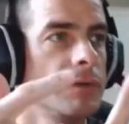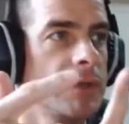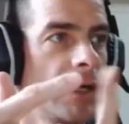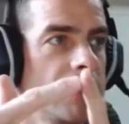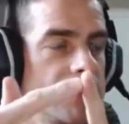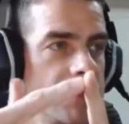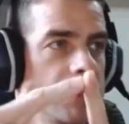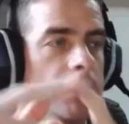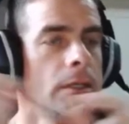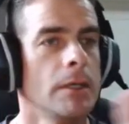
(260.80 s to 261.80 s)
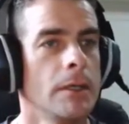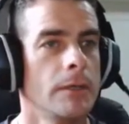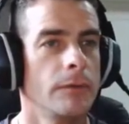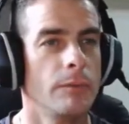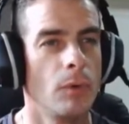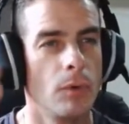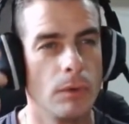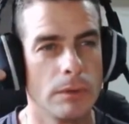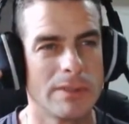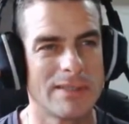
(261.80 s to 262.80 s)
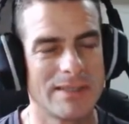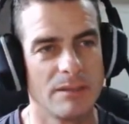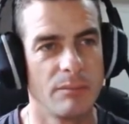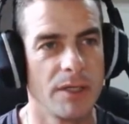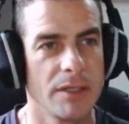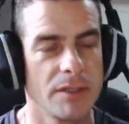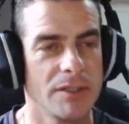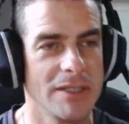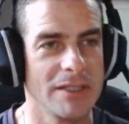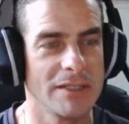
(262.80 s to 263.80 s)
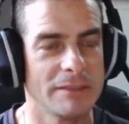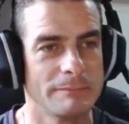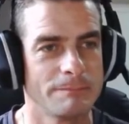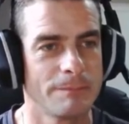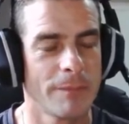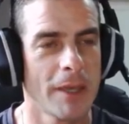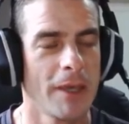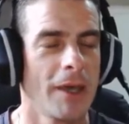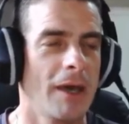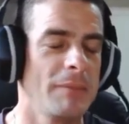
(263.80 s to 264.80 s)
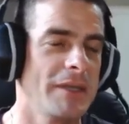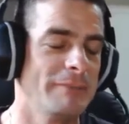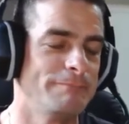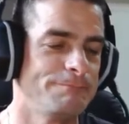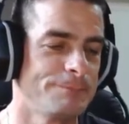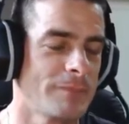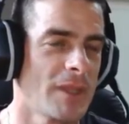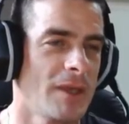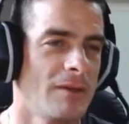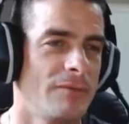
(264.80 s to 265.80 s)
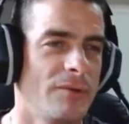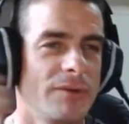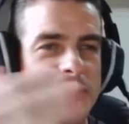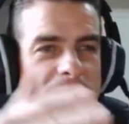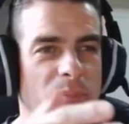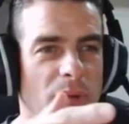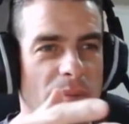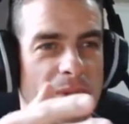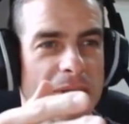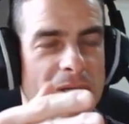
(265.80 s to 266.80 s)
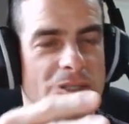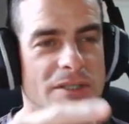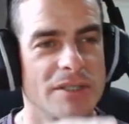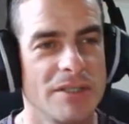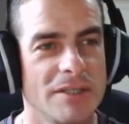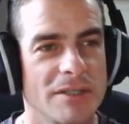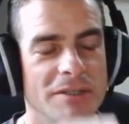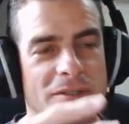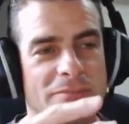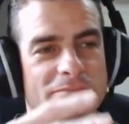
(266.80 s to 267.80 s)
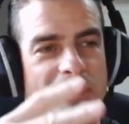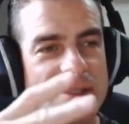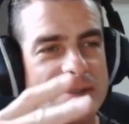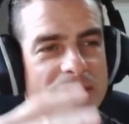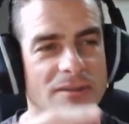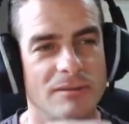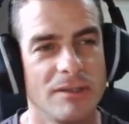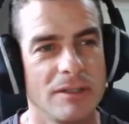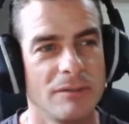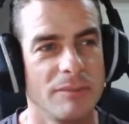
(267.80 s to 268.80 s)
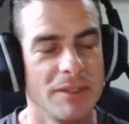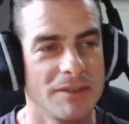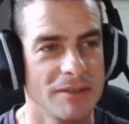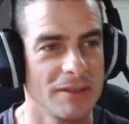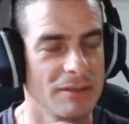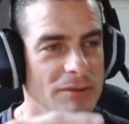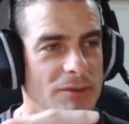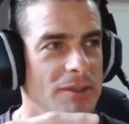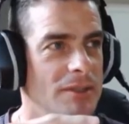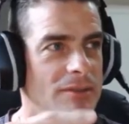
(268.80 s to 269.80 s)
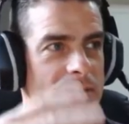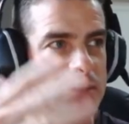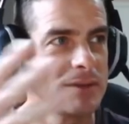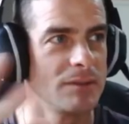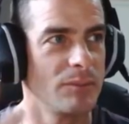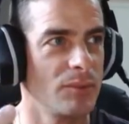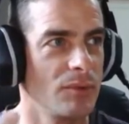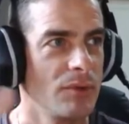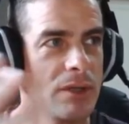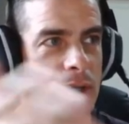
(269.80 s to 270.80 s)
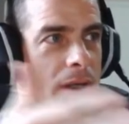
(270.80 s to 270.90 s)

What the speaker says: size here, the more sampling you need. I mean, for the simple application here, it's not really a big deal. You can sample